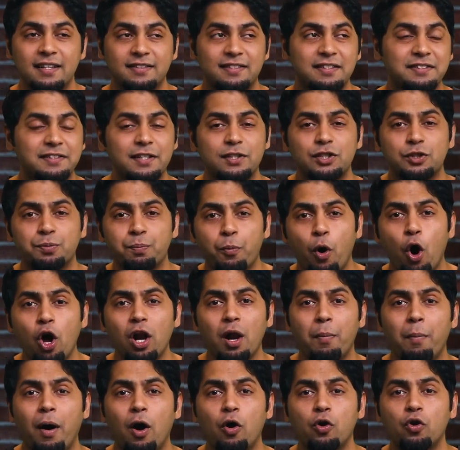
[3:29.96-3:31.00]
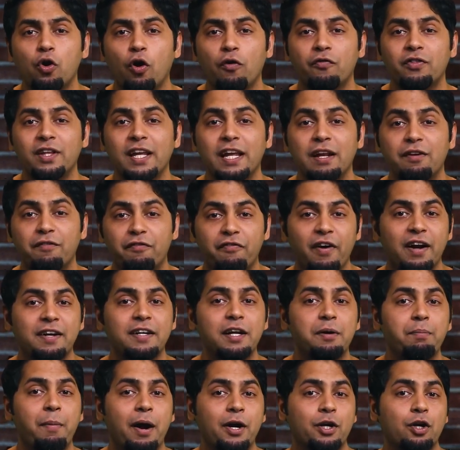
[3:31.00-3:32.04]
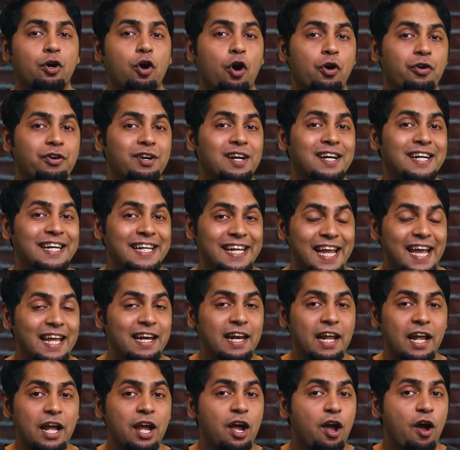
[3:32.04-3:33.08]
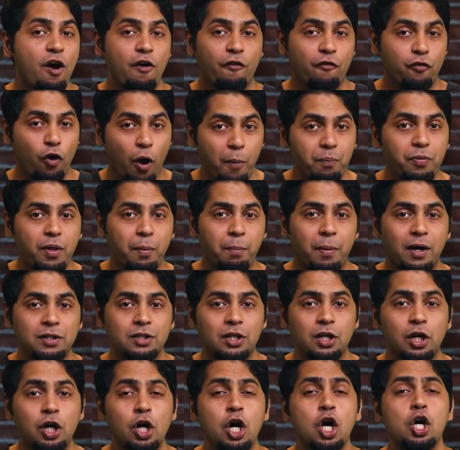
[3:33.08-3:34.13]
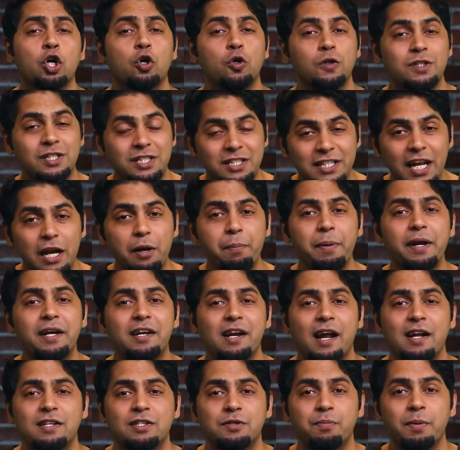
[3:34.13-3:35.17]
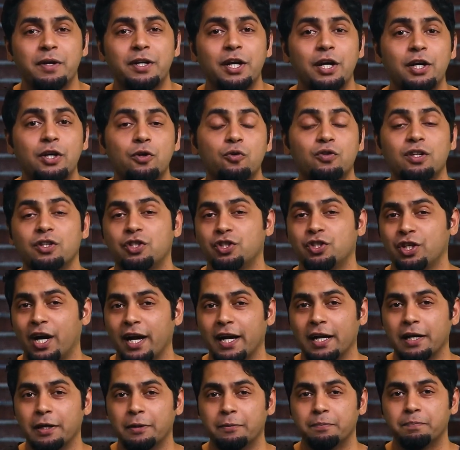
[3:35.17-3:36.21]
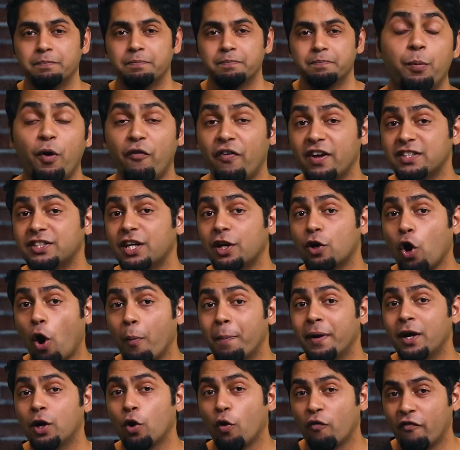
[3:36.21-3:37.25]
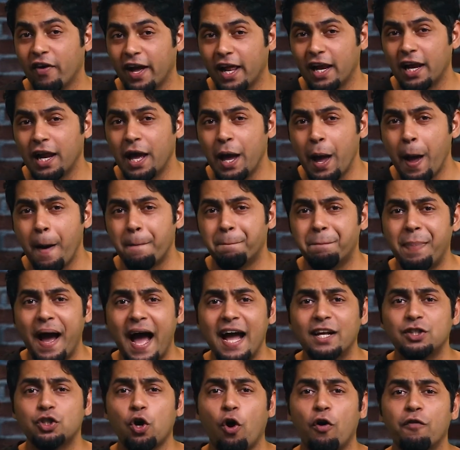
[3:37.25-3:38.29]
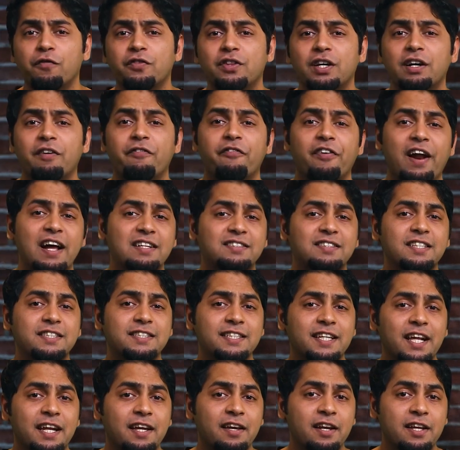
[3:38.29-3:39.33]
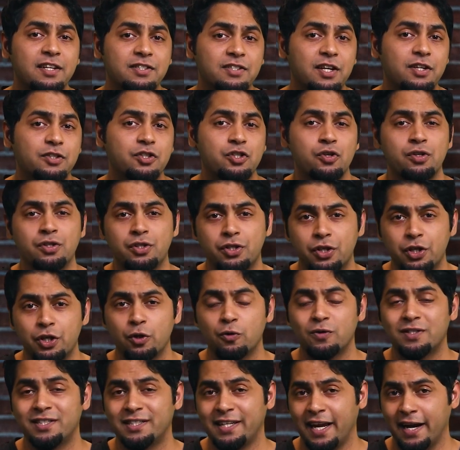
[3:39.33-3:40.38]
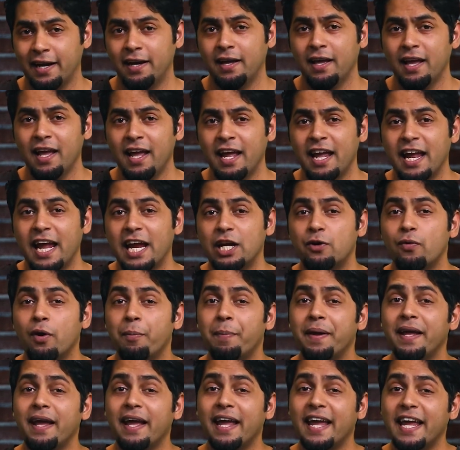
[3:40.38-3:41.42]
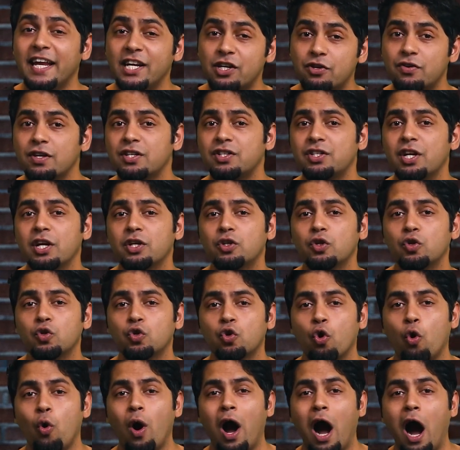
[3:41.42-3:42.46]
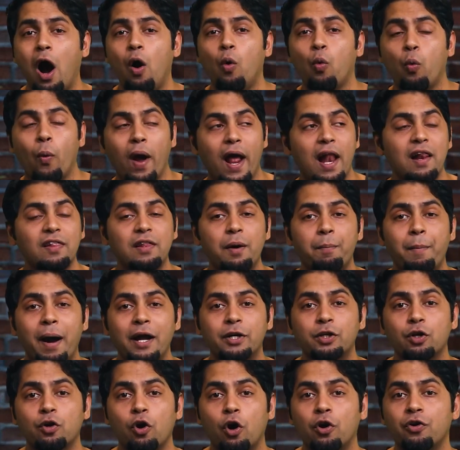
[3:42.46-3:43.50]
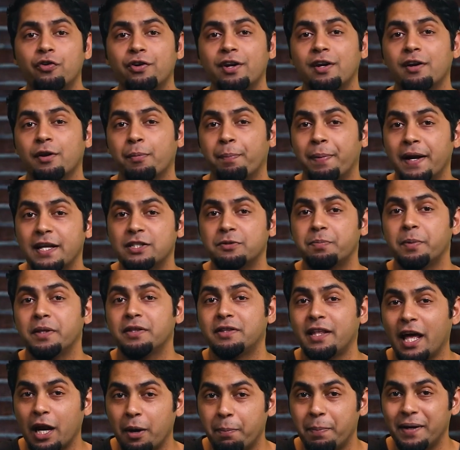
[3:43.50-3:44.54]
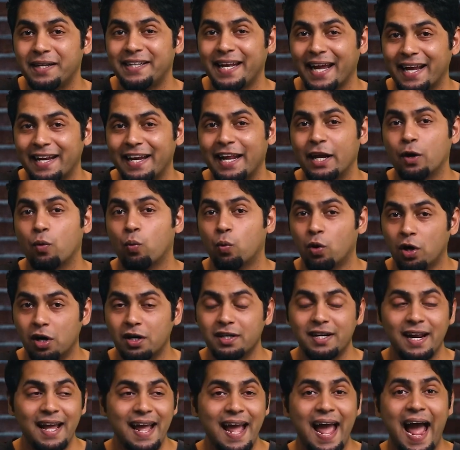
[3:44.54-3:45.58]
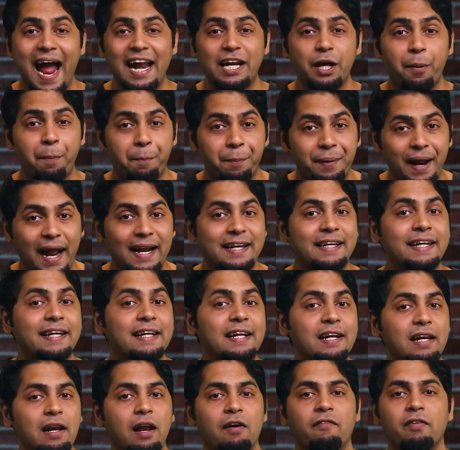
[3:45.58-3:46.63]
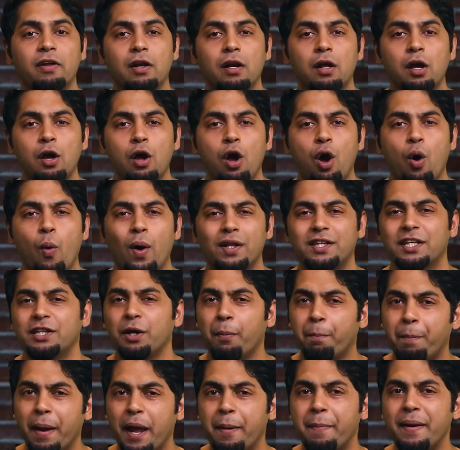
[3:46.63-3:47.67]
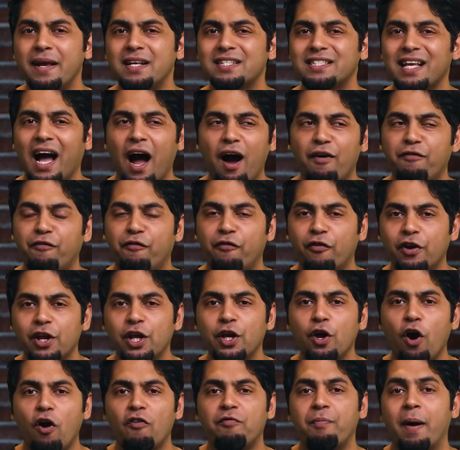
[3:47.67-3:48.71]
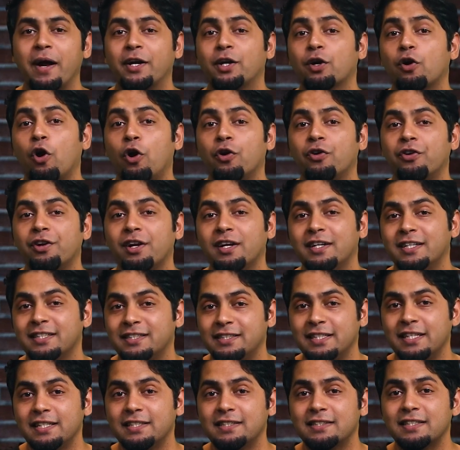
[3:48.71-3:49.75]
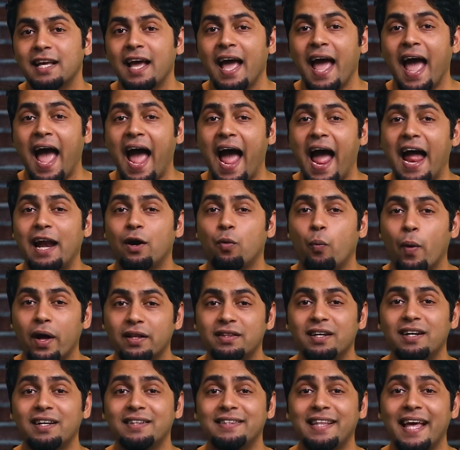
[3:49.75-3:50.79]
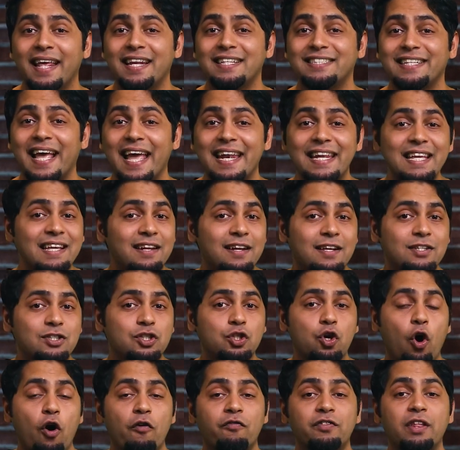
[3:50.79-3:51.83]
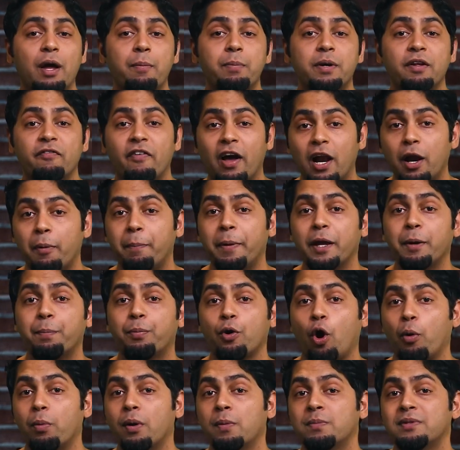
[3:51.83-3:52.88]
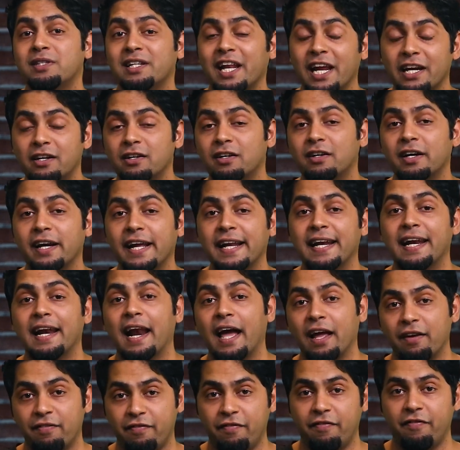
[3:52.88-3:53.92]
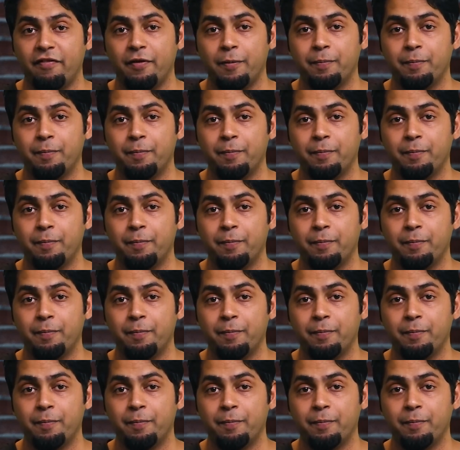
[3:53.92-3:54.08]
since a small amount of the infected mitochondrial DNA from the mother could still be transmitted to the child. Professor Robin Lovell, badge of the Francis Crick Research Institute, said, "It will be interesting to know how well the mitochondrial replacement therapy technique worked at a practical level, whether the babies are free of mitochondrial disease, and whether there is any risk of them developing problems later in life."